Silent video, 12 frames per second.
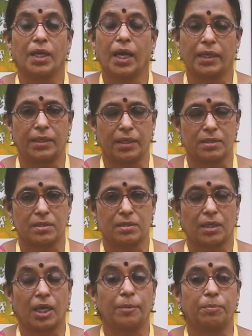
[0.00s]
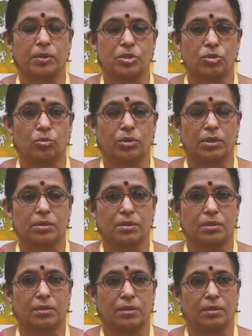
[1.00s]
And yes, I pursued
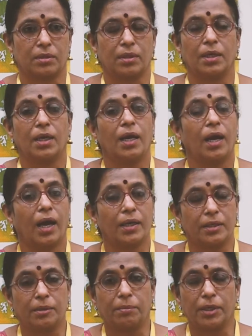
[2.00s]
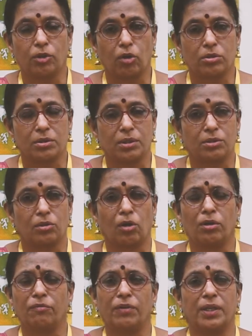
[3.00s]
it. I did my doctorate
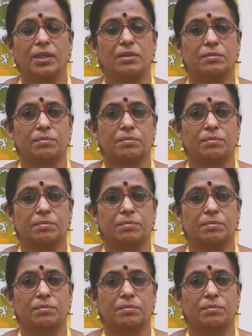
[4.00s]
on a very